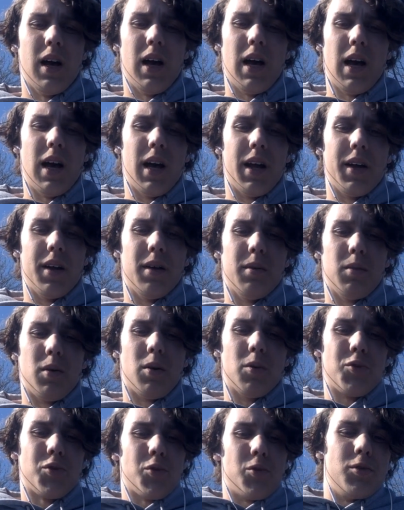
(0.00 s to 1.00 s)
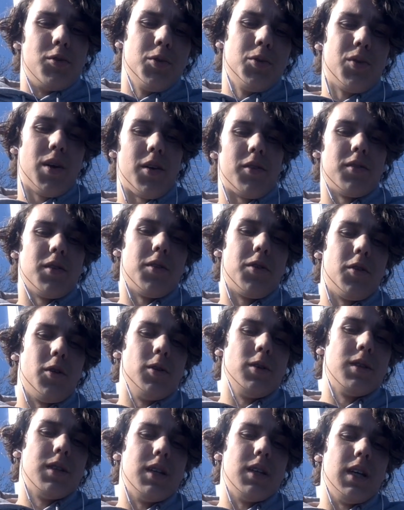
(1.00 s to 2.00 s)
And also in
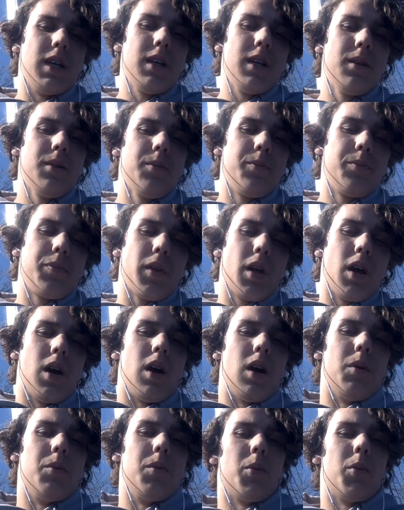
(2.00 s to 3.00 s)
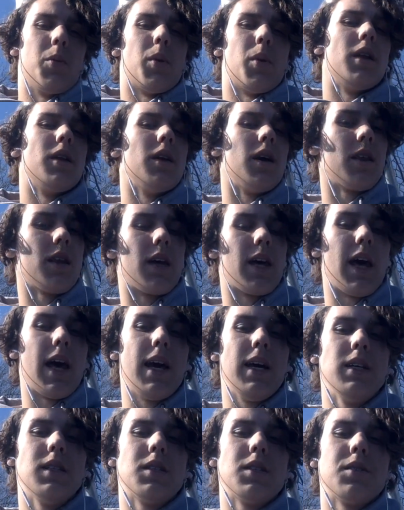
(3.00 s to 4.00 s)
2013, they won another
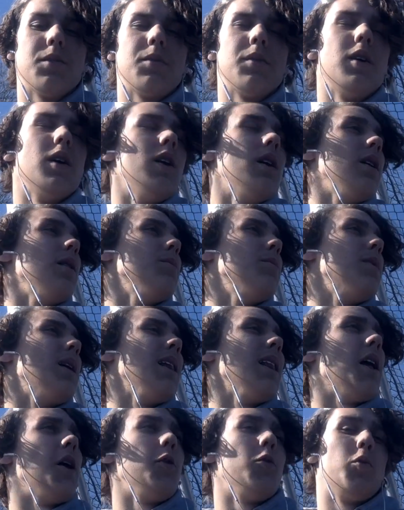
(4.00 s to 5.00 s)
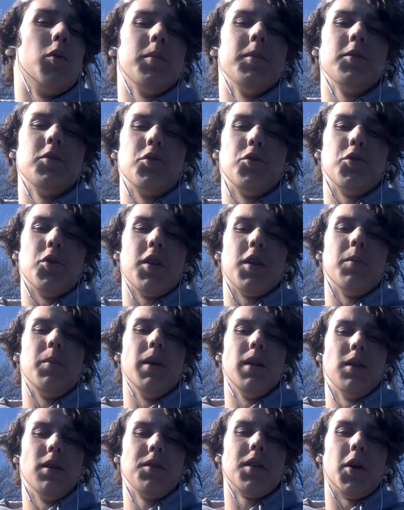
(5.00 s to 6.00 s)
case allowing women to join the
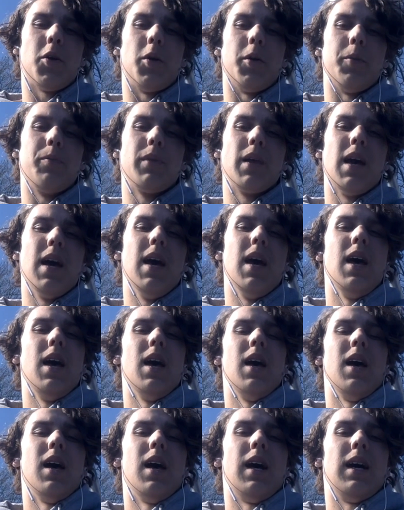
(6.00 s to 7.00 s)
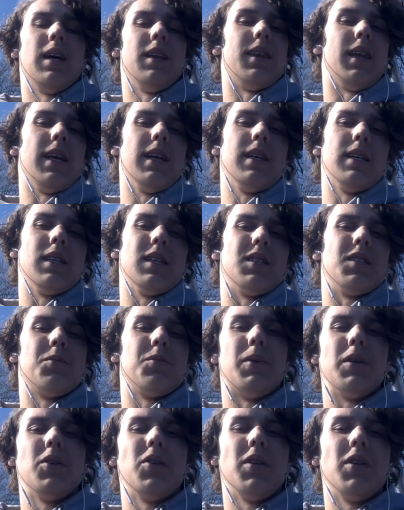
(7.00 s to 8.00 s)
military. I think
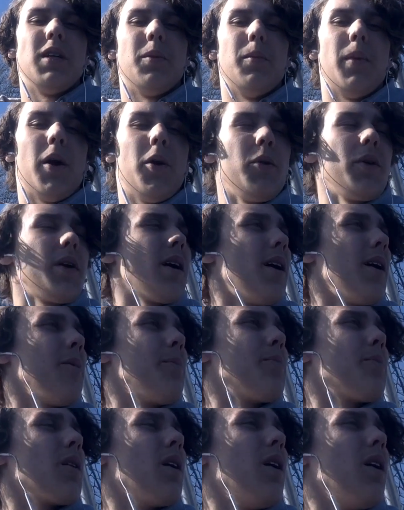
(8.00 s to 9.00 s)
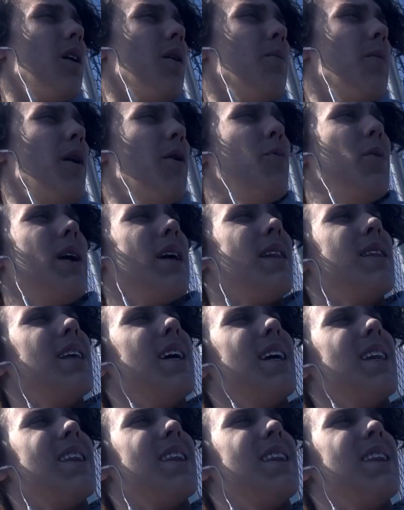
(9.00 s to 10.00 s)
especially in America, I read
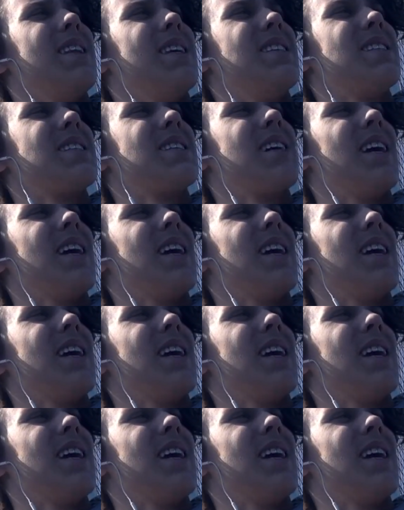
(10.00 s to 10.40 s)
that this